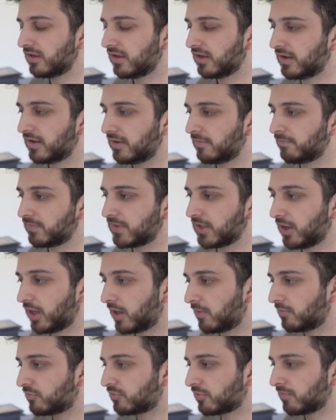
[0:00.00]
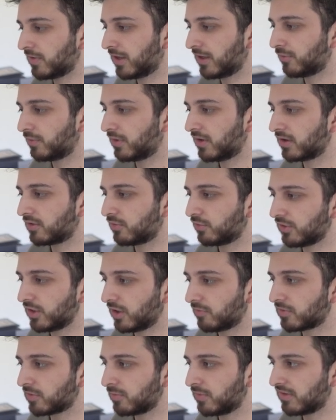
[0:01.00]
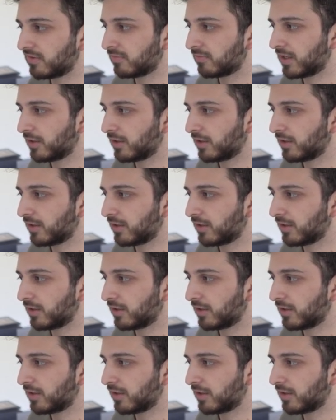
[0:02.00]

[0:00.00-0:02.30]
the Arbitrum network or the Optimism